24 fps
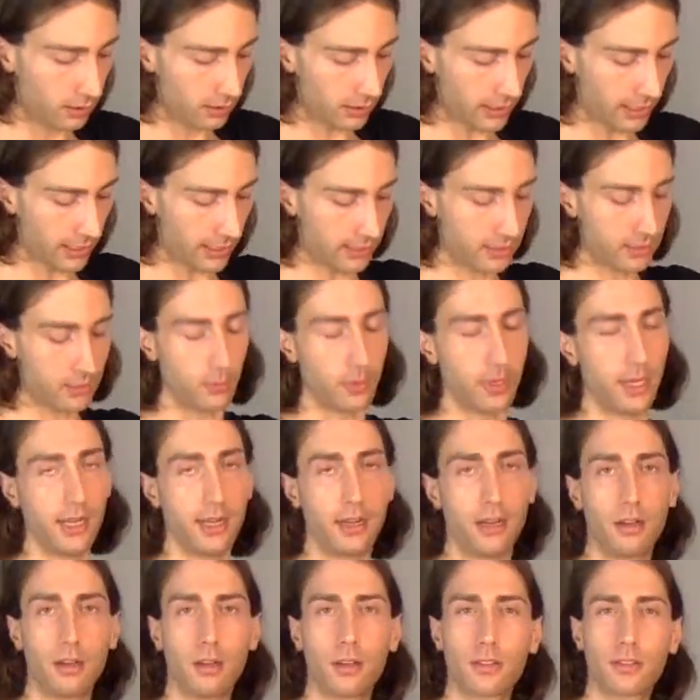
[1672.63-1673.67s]
as
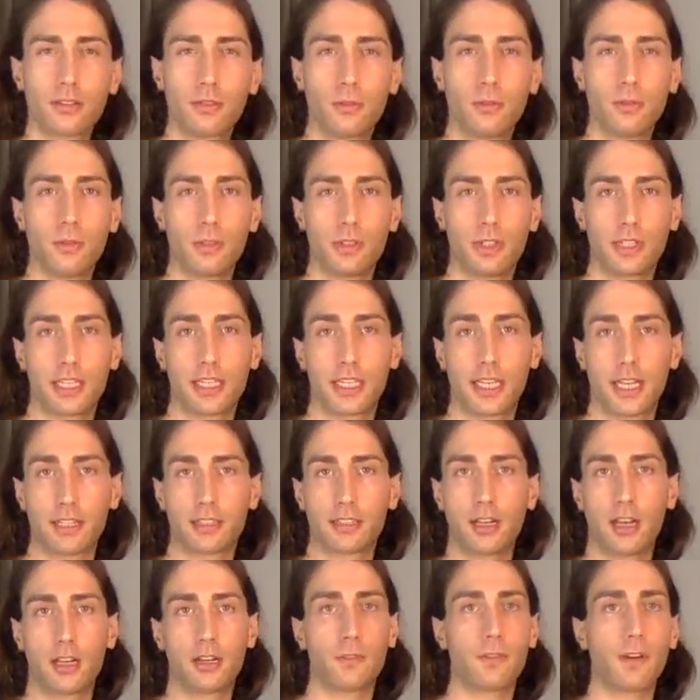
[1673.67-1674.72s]
well, to get
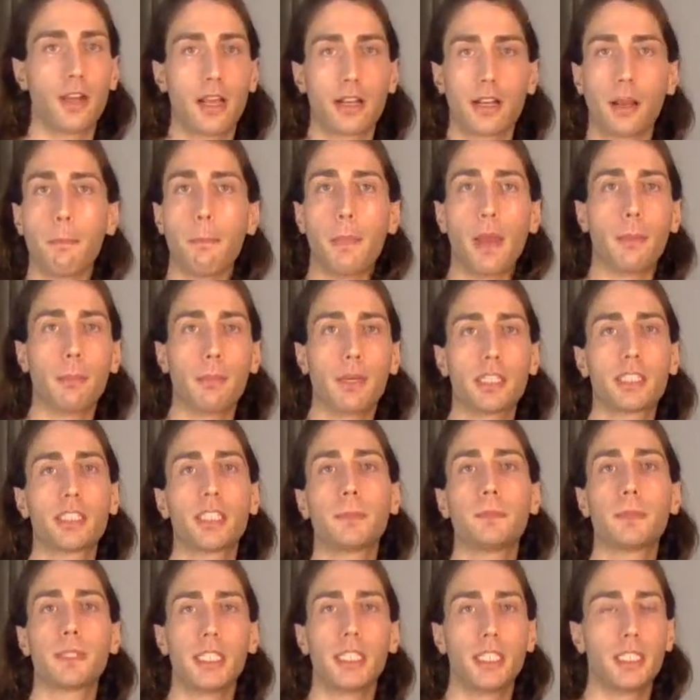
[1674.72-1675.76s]
kind of like a
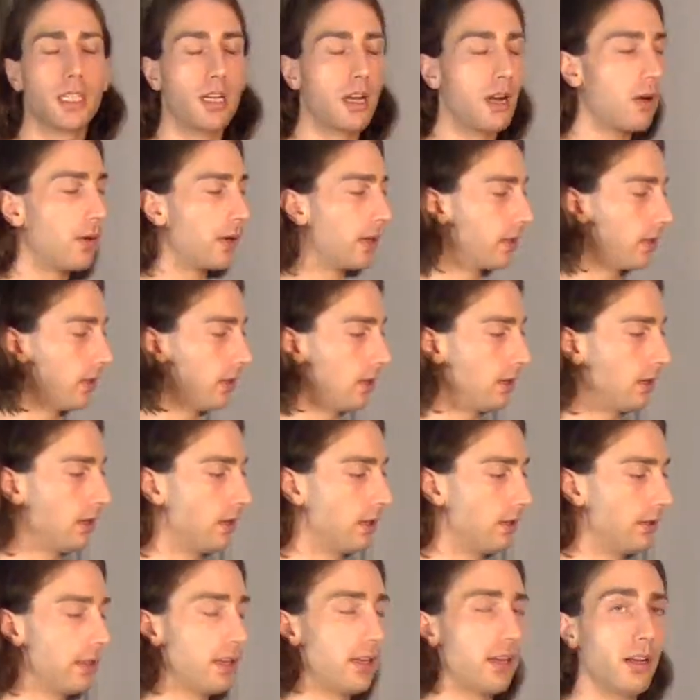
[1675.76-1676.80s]
membership thing going
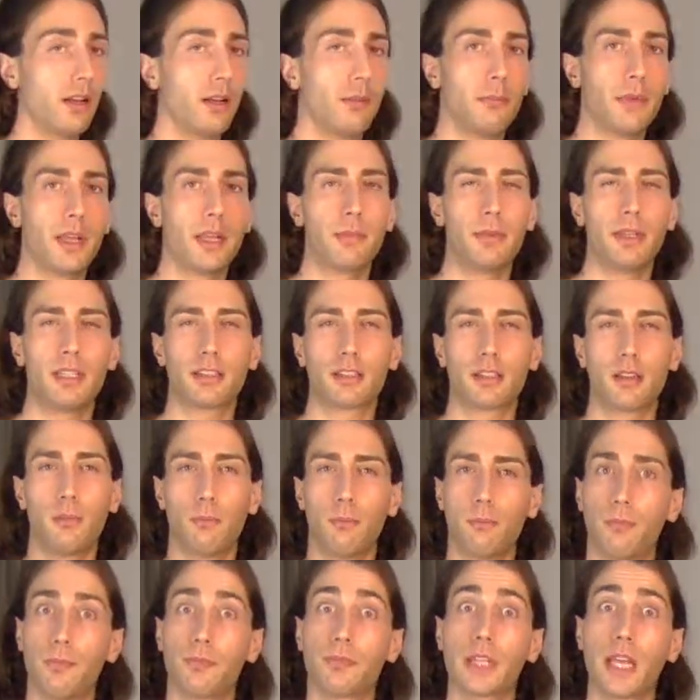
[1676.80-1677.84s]
on, maybe
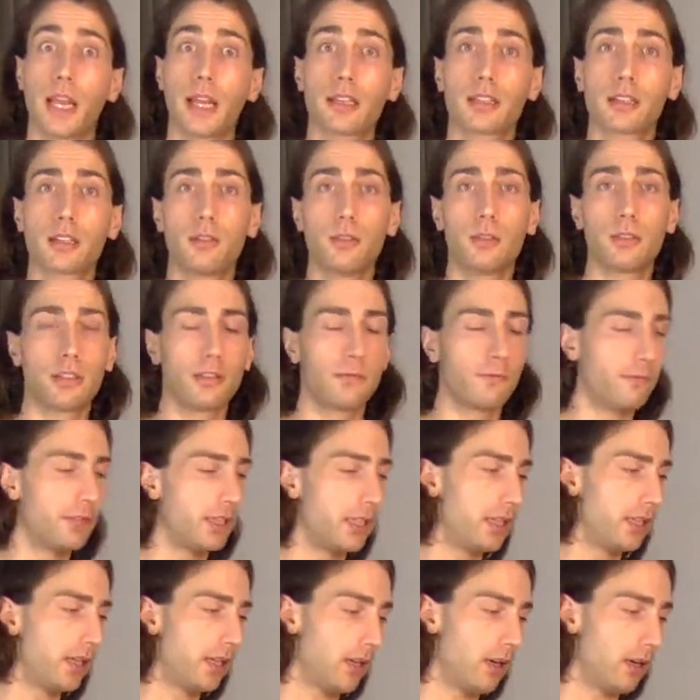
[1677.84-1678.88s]
some exclusive
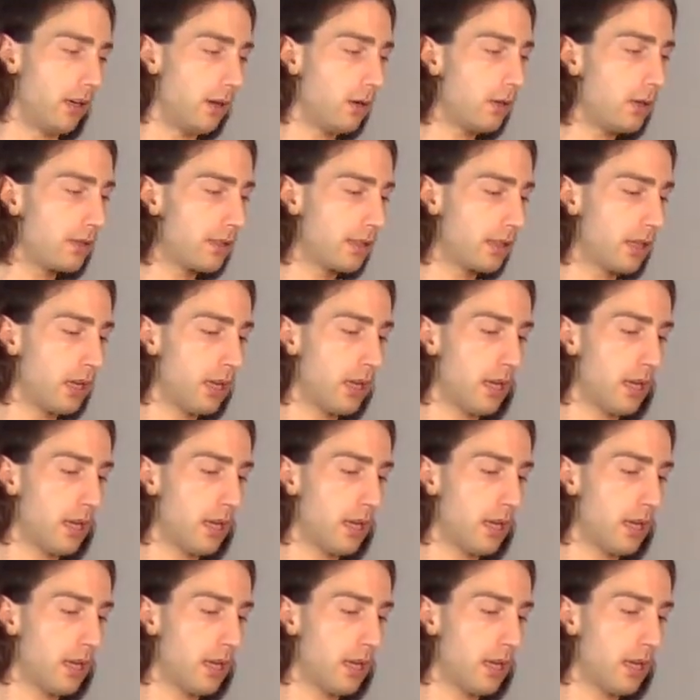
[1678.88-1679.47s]
videos,